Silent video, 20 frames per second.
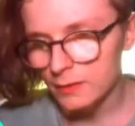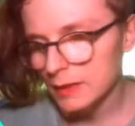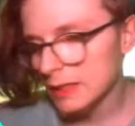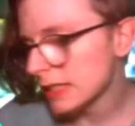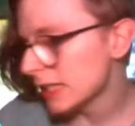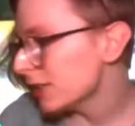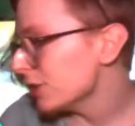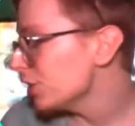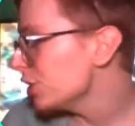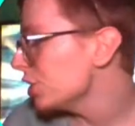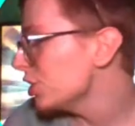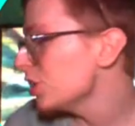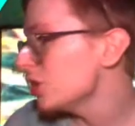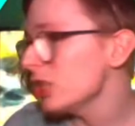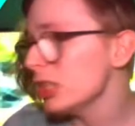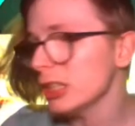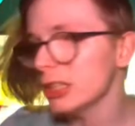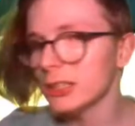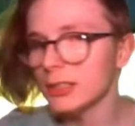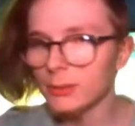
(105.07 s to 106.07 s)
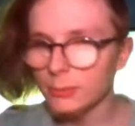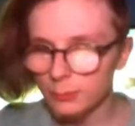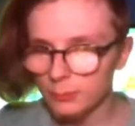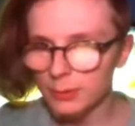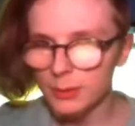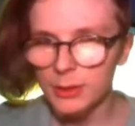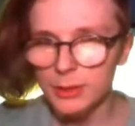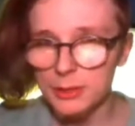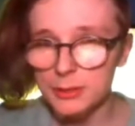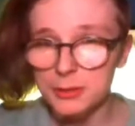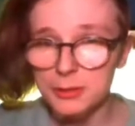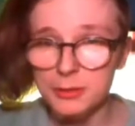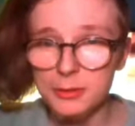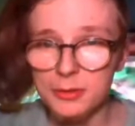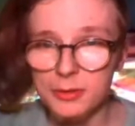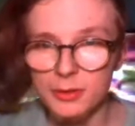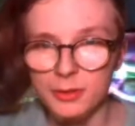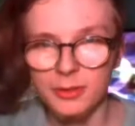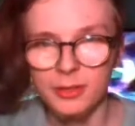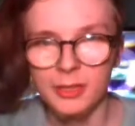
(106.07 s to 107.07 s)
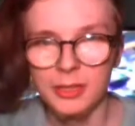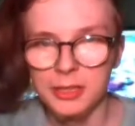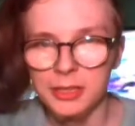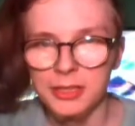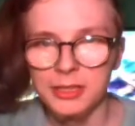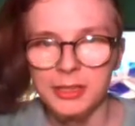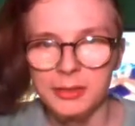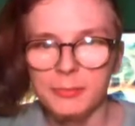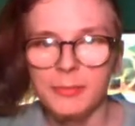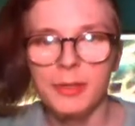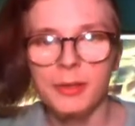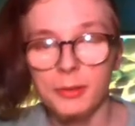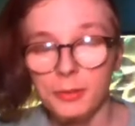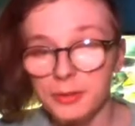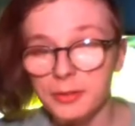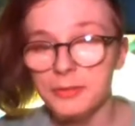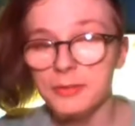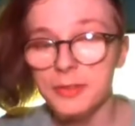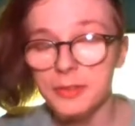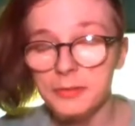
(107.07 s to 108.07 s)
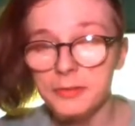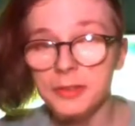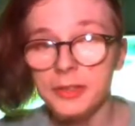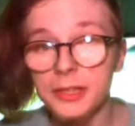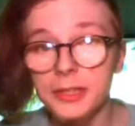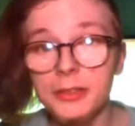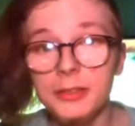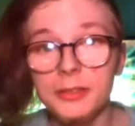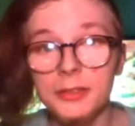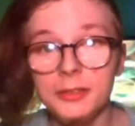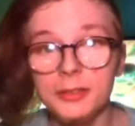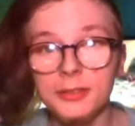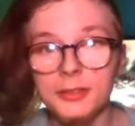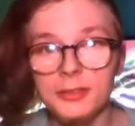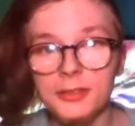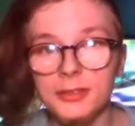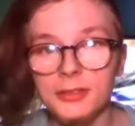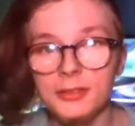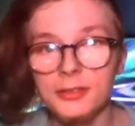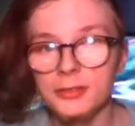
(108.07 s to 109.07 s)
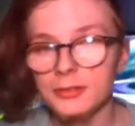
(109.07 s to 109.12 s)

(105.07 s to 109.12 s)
and Shin, because those are my 3 favorite characters.